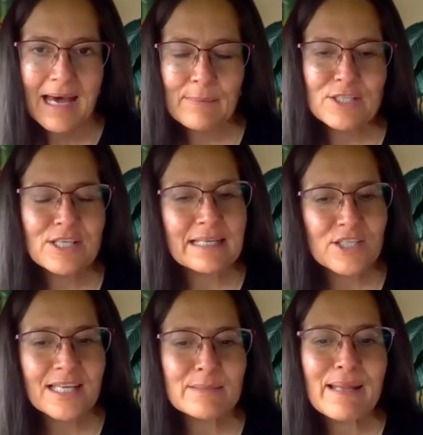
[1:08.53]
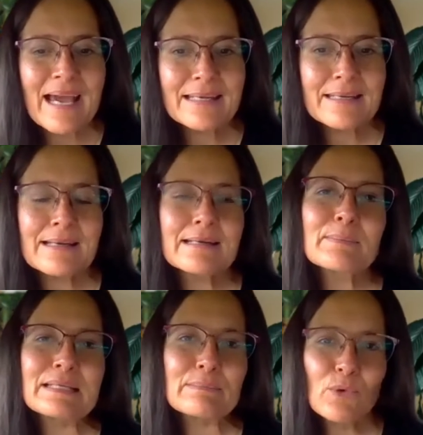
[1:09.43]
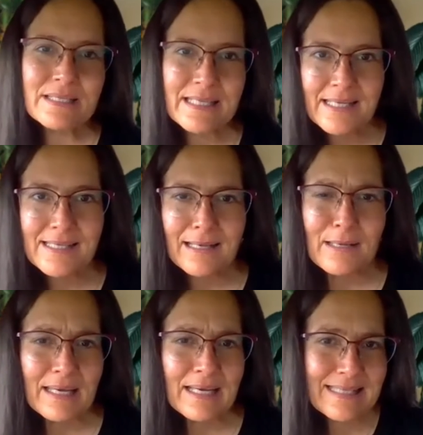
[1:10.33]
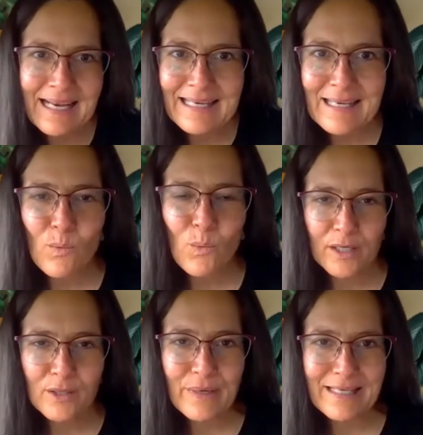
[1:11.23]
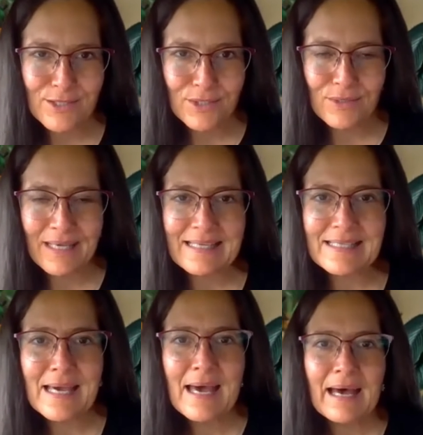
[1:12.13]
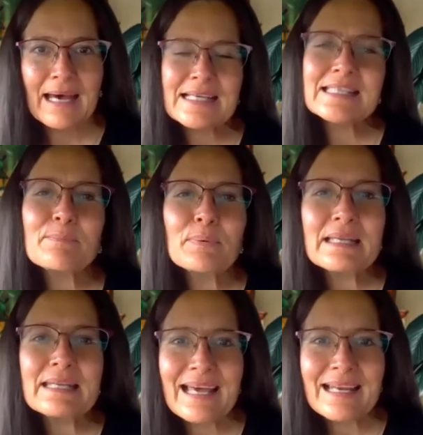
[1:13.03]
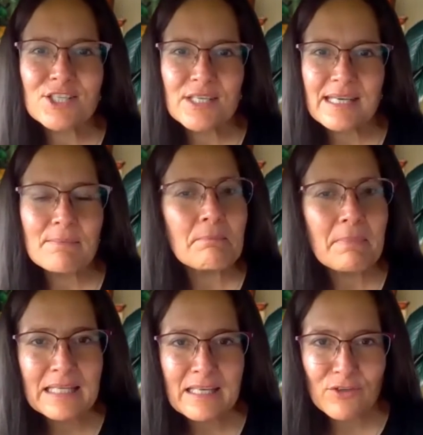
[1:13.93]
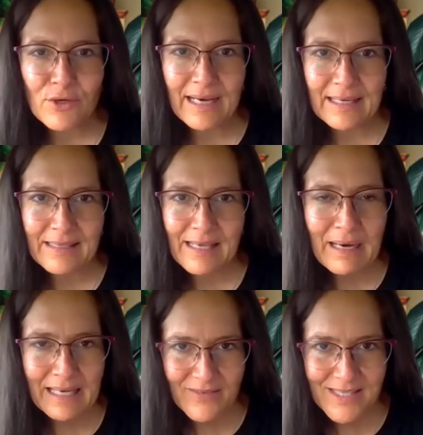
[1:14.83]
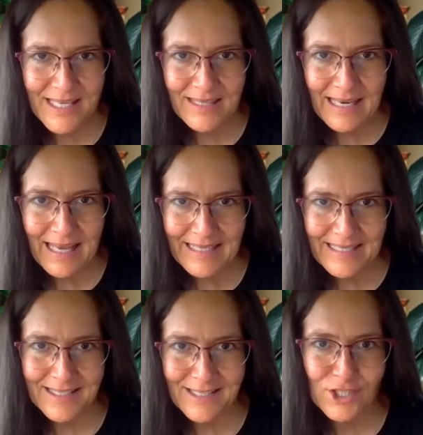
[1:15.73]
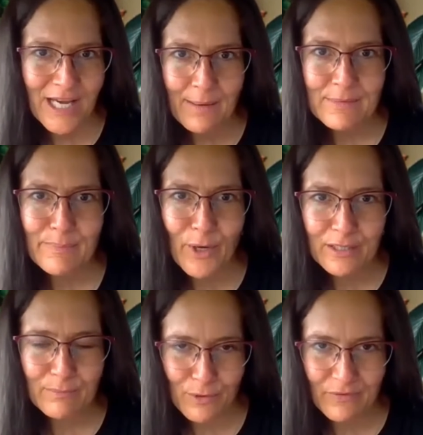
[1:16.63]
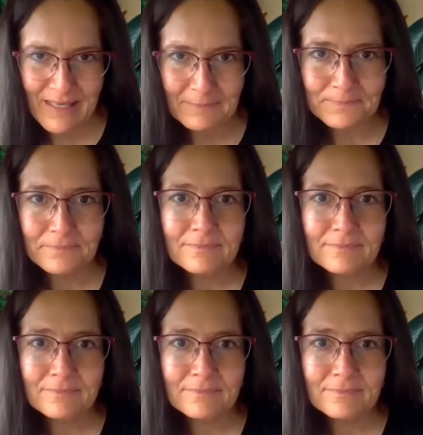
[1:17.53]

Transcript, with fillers: Um, to, to, explain it in a little bit more detail, exactly what we do is a simple analogy. Many of you out there might have seen the latest James Bond movie.